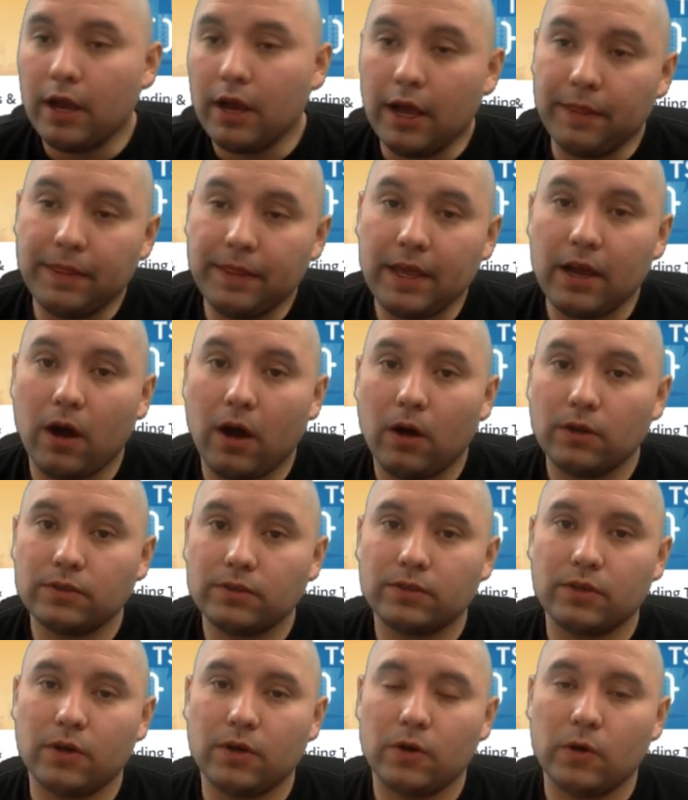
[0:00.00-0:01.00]
And they
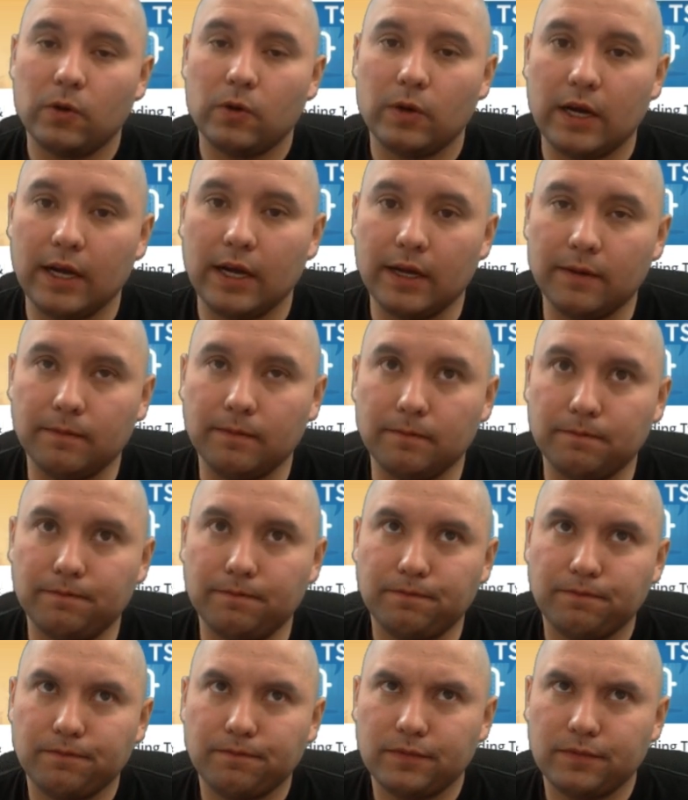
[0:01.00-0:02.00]
also,
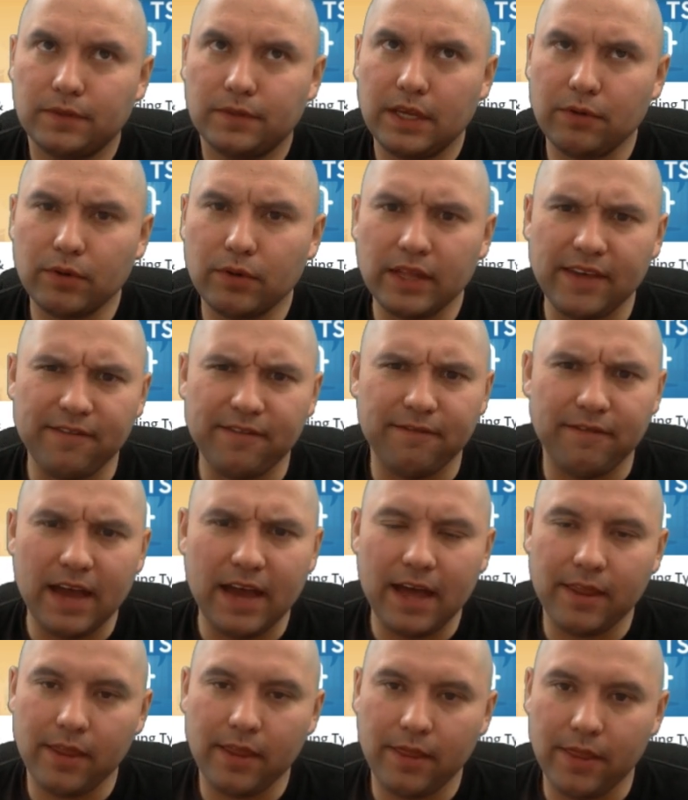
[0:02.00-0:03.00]
they really
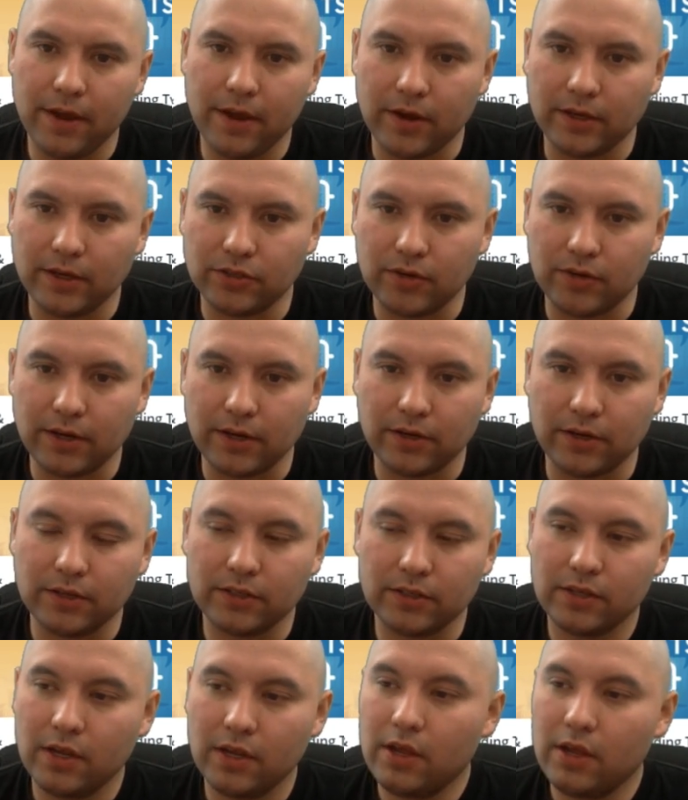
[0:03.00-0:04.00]
vet their
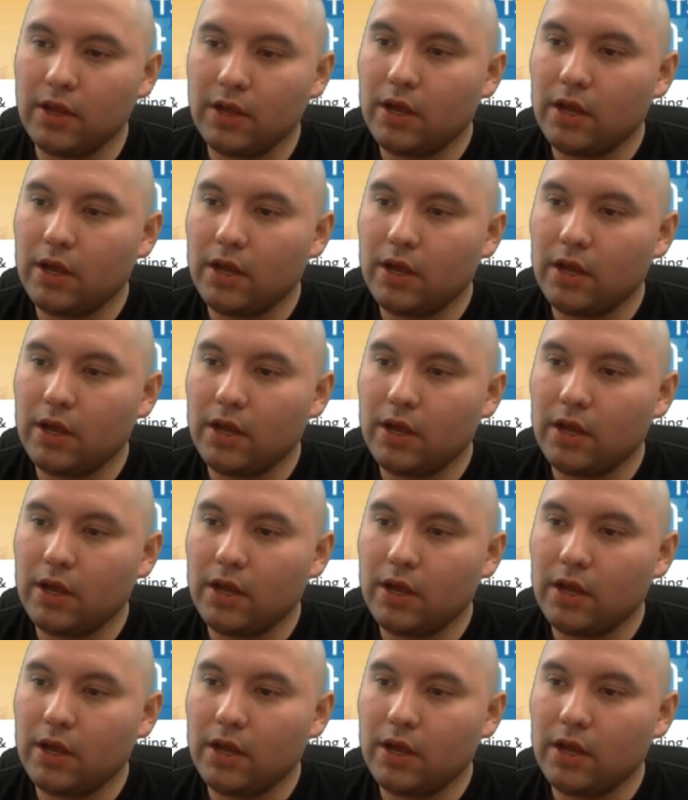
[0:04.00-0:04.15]
instructors.